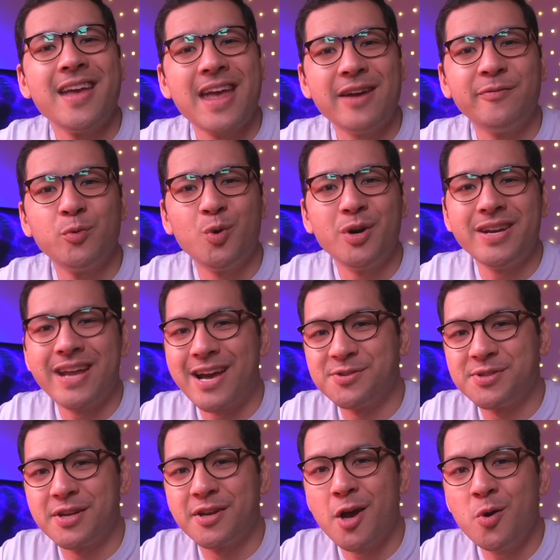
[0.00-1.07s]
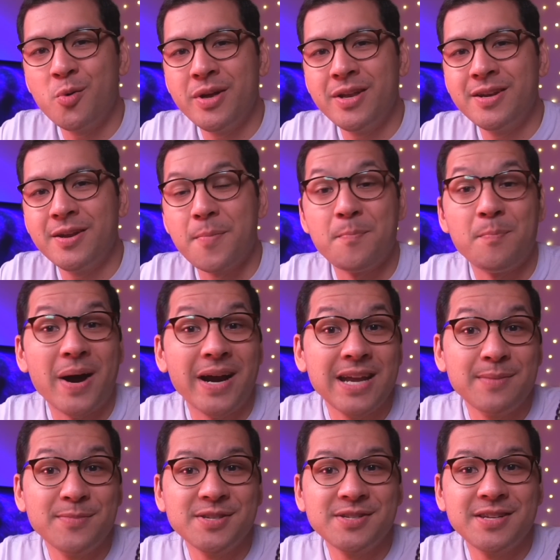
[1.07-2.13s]
Hey everyone, how's it going? My
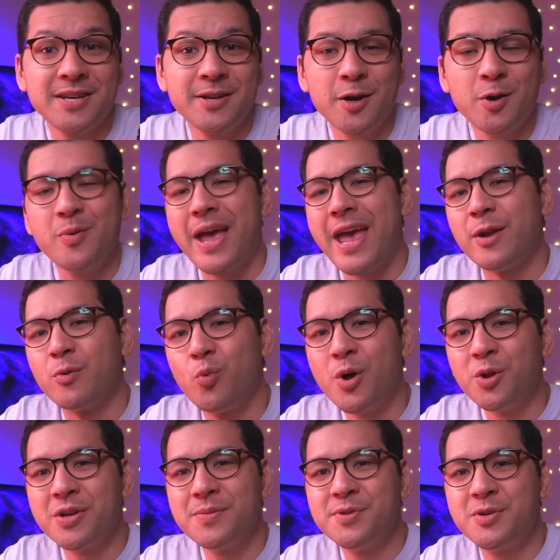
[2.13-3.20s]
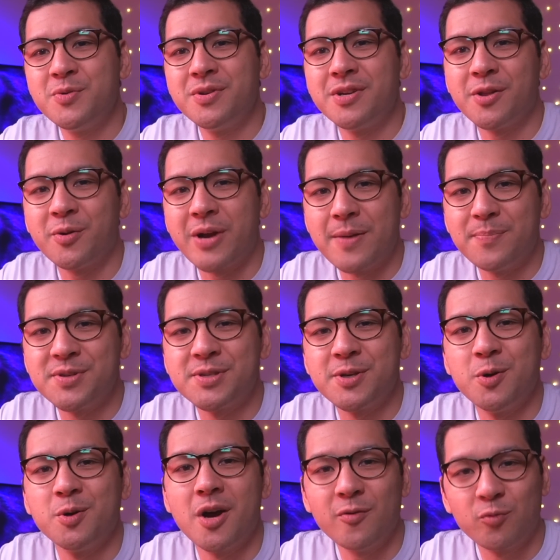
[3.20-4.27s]
name is Tito, and welcome to another
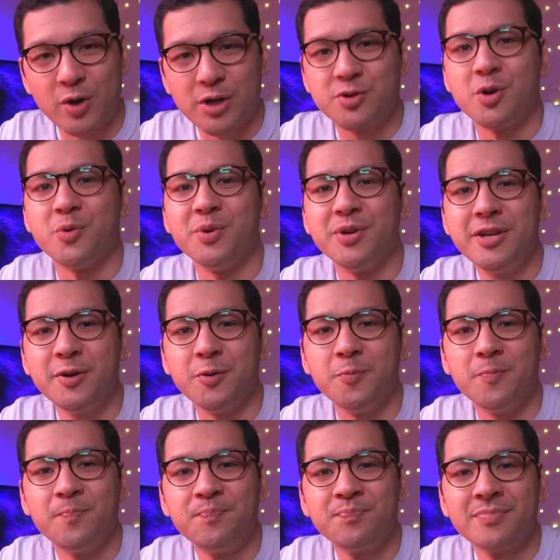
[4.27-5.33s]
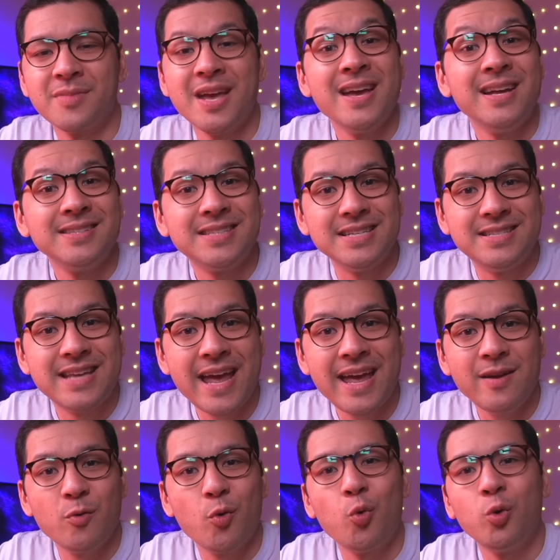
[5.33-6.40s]
episode of Retro Renew.
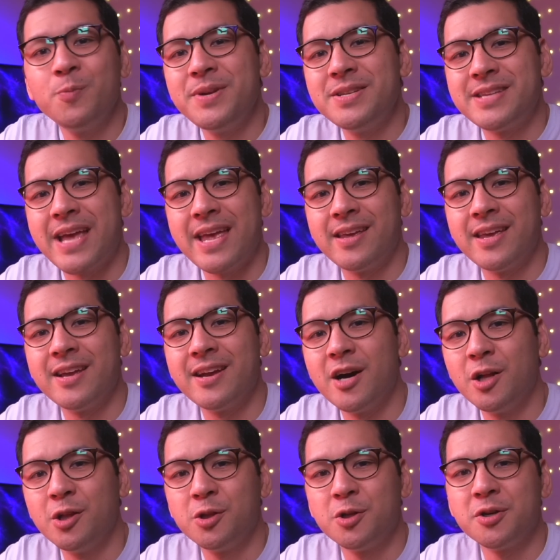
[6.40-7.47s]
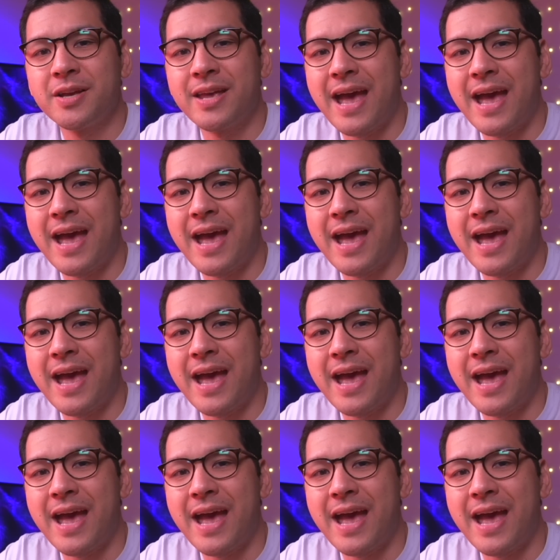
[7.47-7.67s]
Today, we'll be taking a look